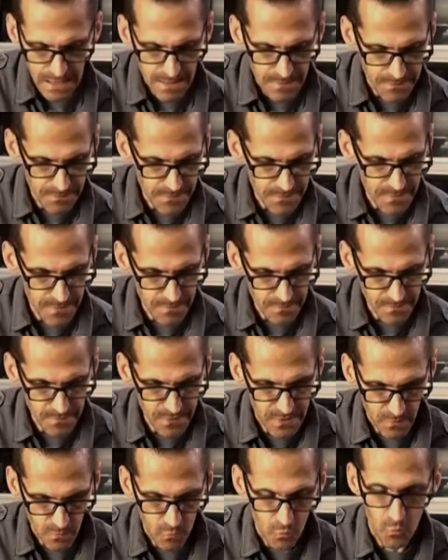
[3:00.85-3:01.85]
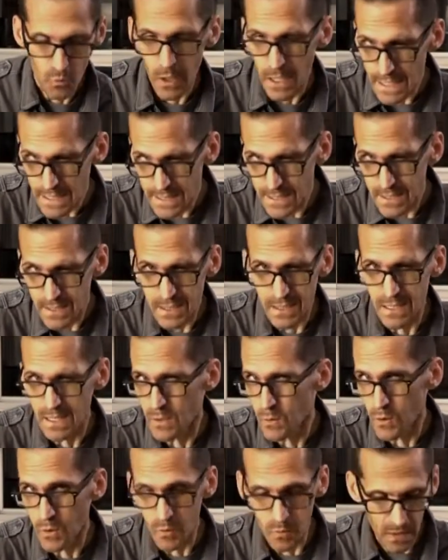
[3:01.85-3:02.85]
of some rice
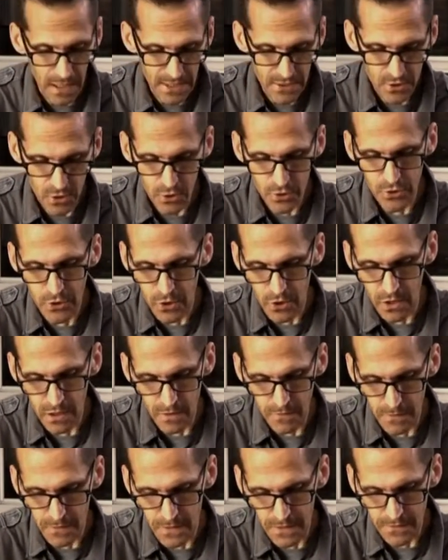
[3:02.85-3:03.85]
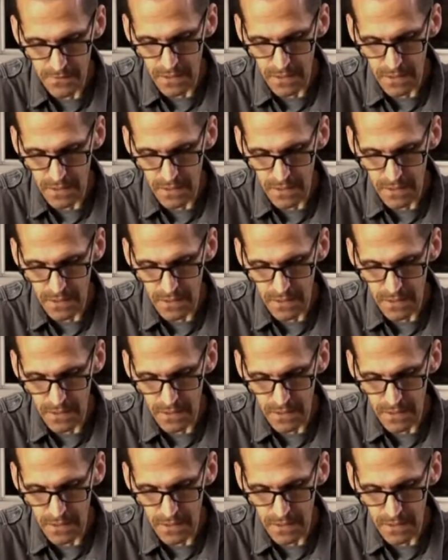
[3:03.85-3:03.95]
or a rice alternative. In this